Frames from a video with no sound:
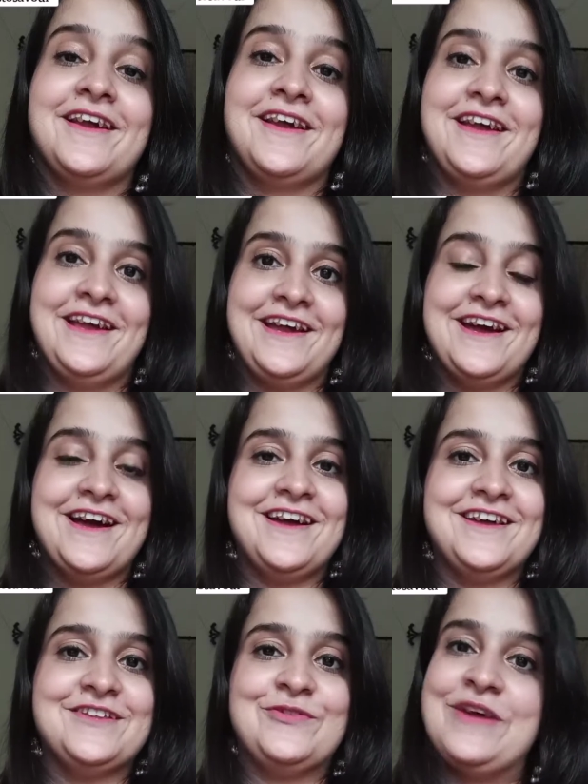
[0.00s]
Hey
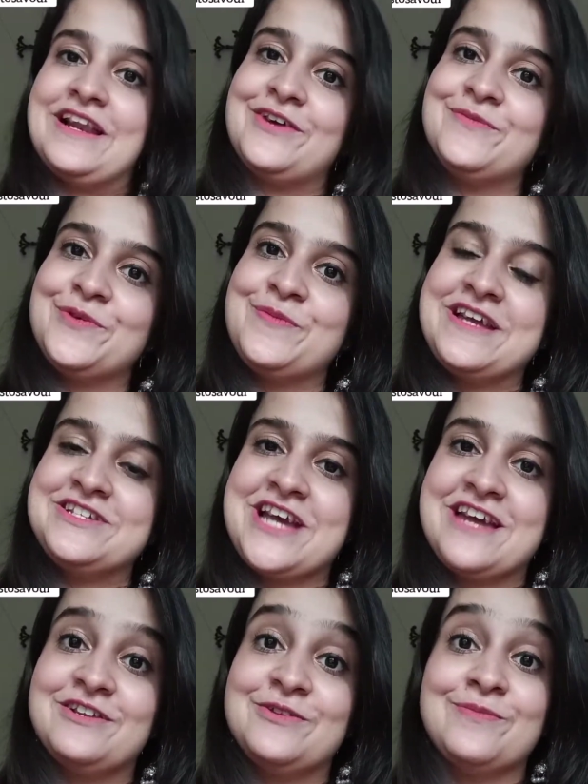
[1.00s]
guys, welcome to my
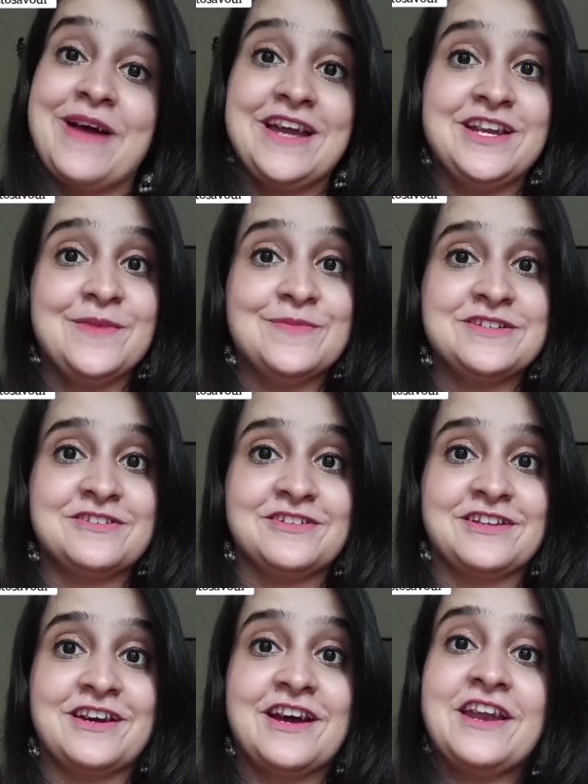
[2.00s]
channel. My name is
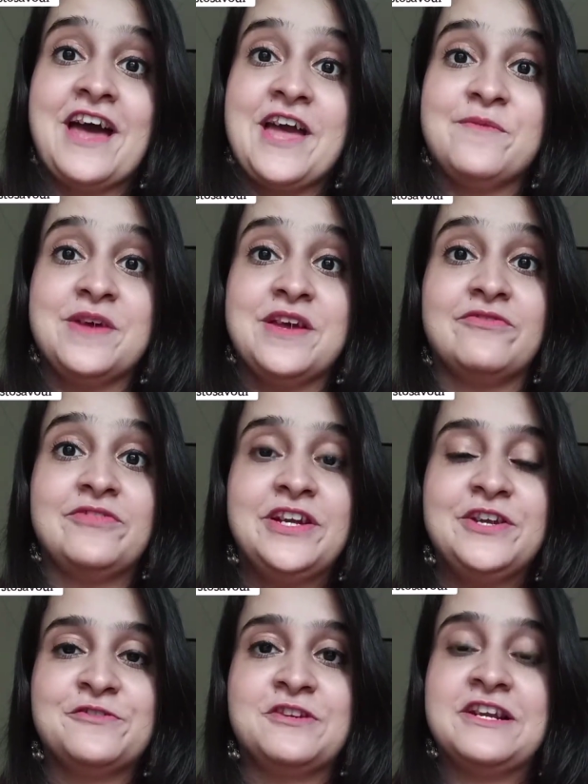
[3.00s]
Kritika and I make
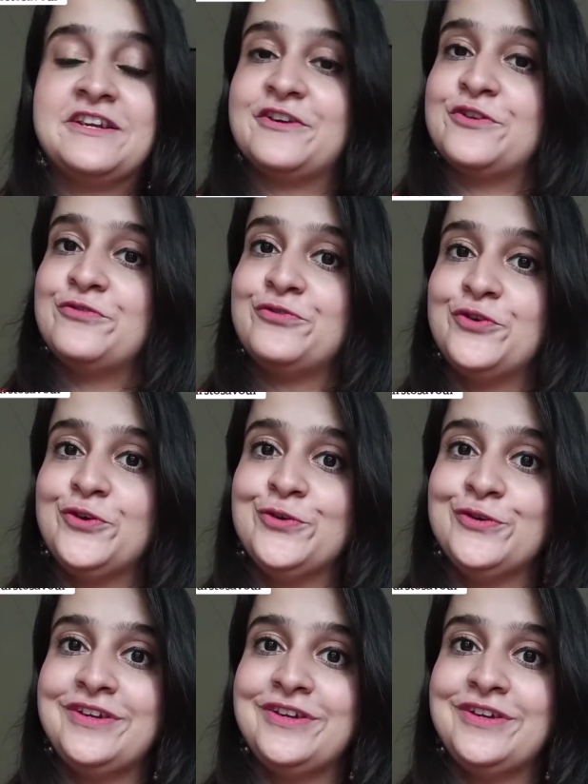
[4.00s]
videos related to food.